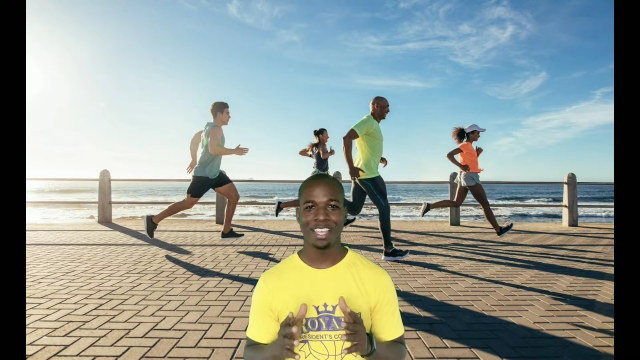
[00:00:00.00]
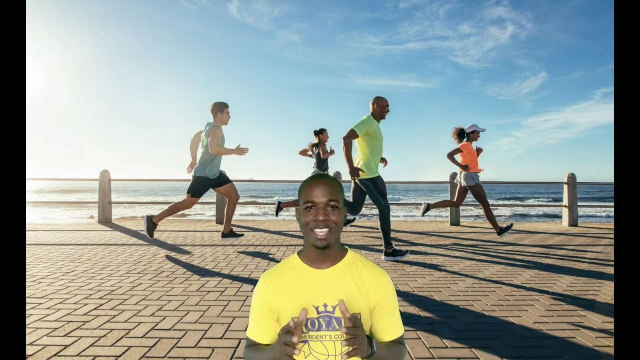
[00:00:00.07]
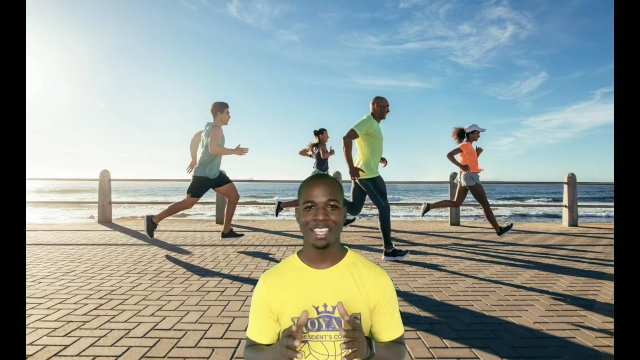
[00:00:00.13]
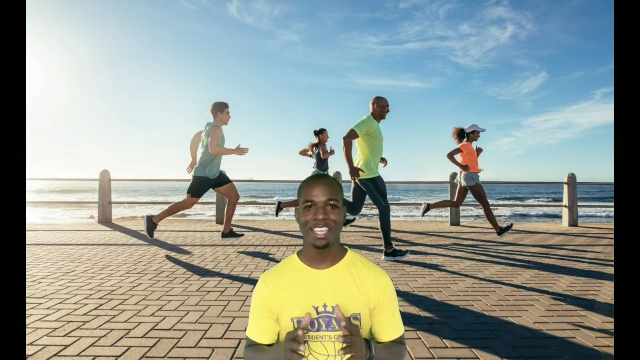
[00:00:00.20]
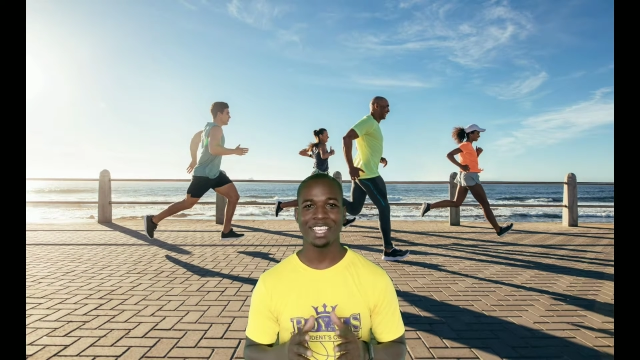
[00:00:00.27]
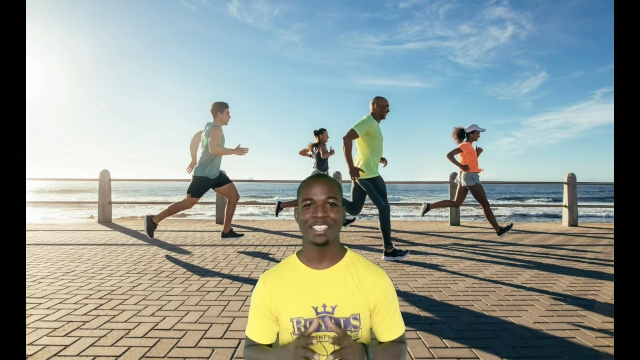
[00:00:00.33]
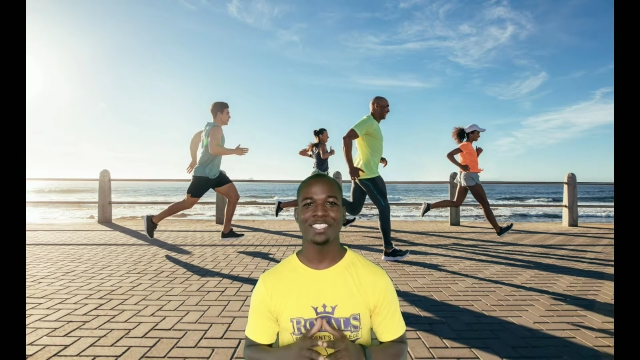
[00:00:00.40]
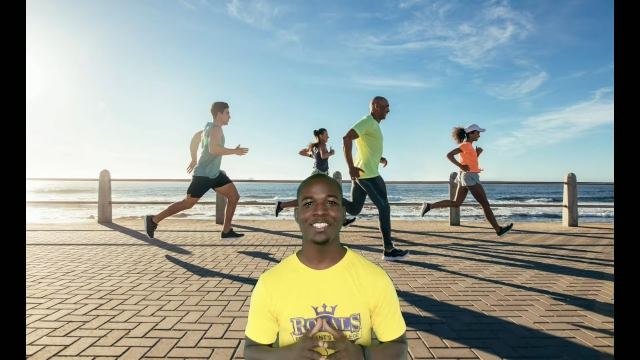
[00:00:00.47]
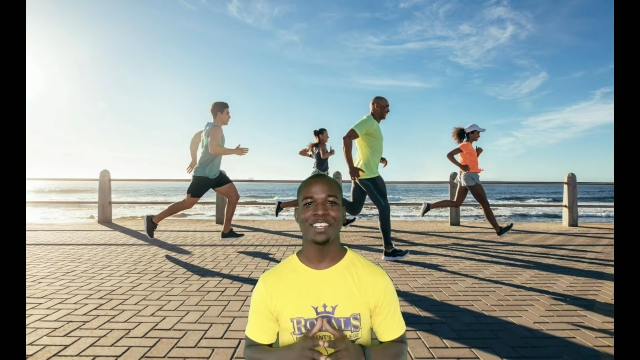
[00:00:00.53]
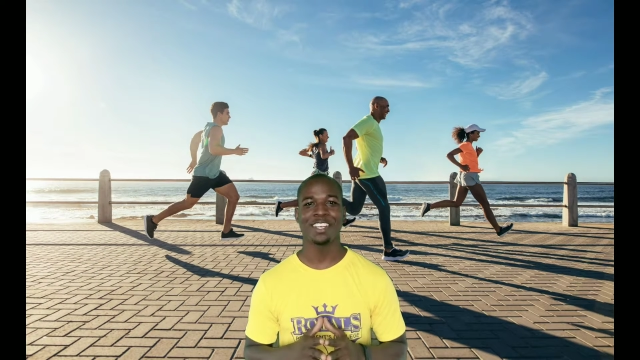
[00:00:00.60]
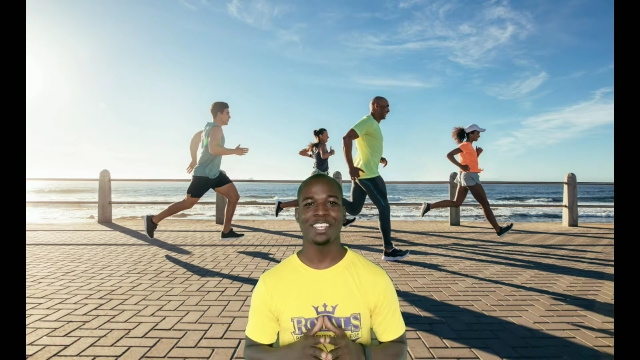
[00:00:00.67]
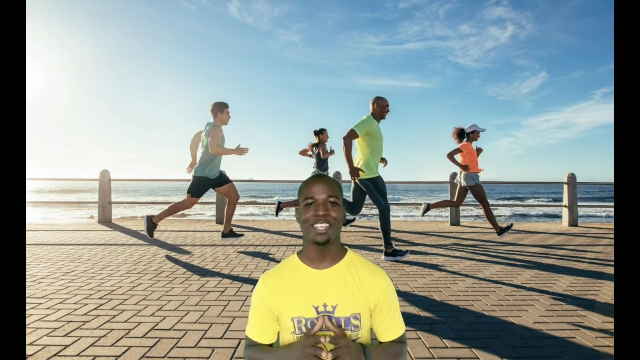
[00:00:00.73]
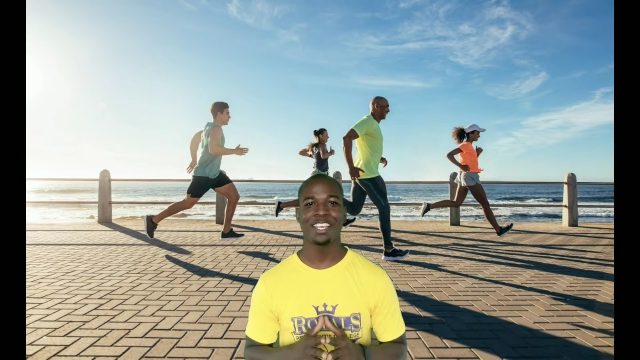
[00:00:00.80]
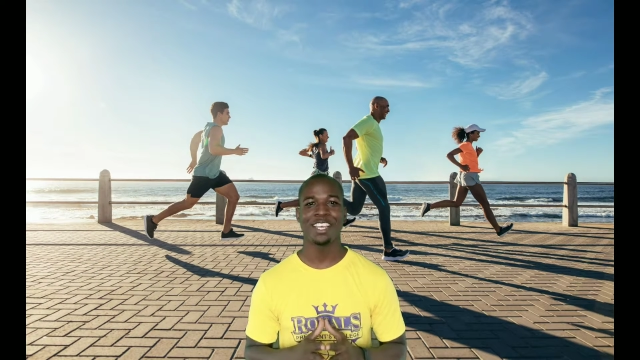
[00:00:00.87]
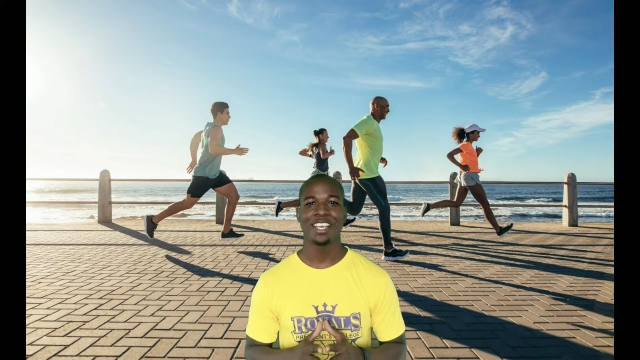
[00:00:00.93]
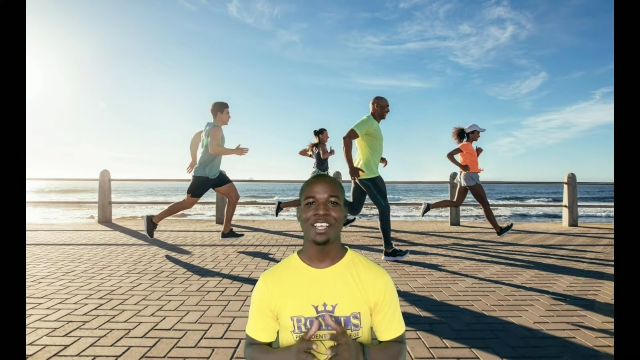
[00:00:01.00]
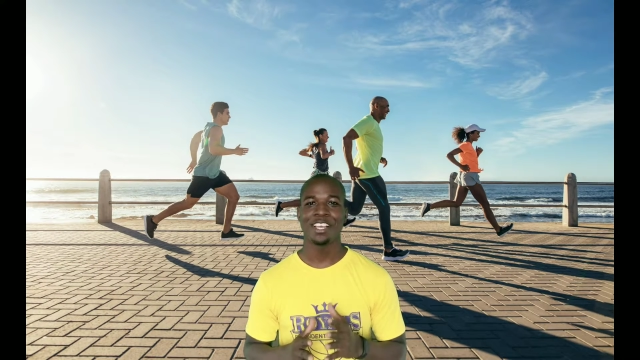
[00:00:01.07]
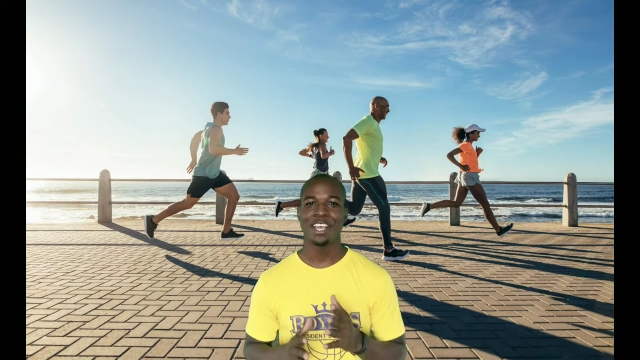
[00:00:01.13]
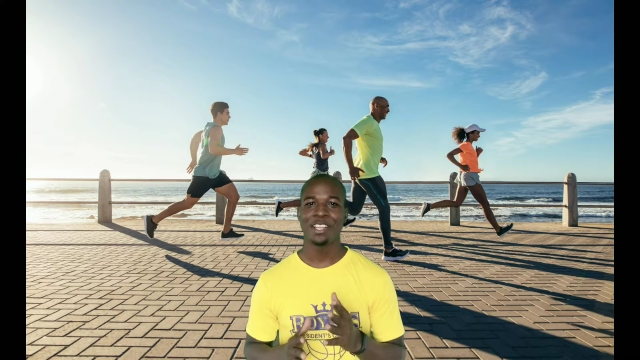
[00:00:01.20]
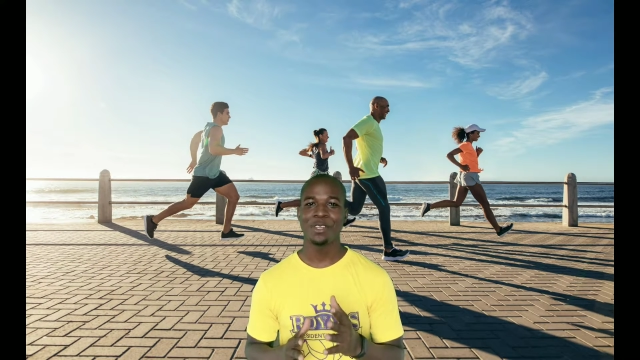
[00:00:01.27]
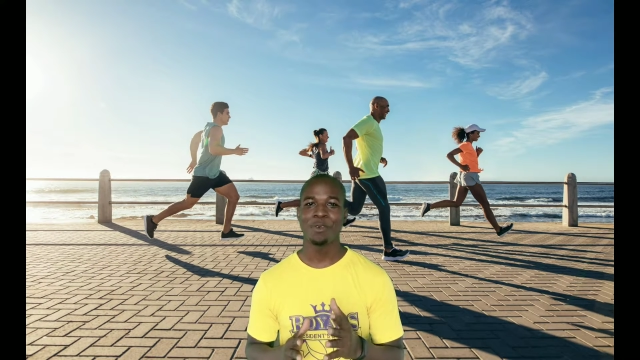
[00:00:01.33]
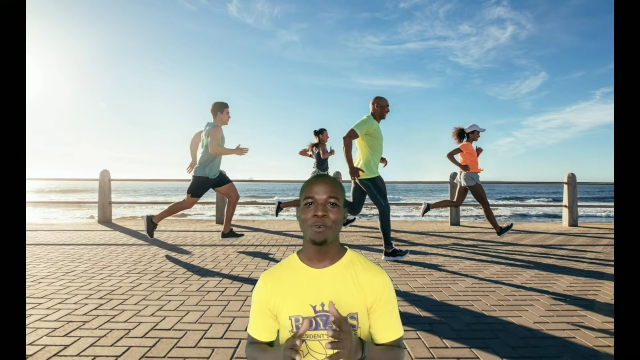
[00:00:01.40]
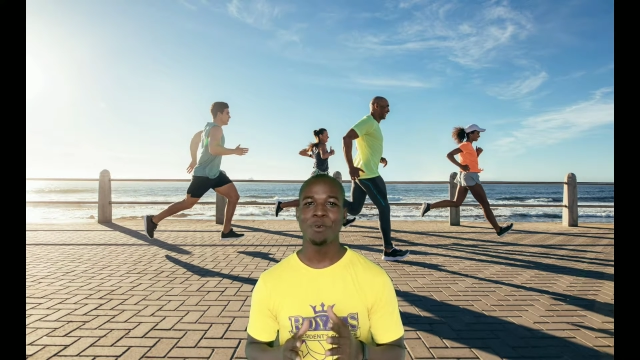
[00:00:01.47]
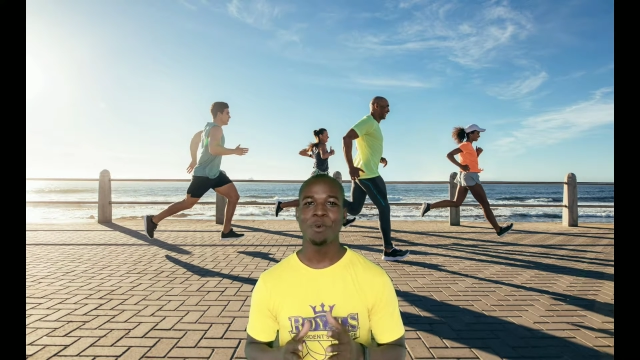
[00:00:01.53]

yesterday. I do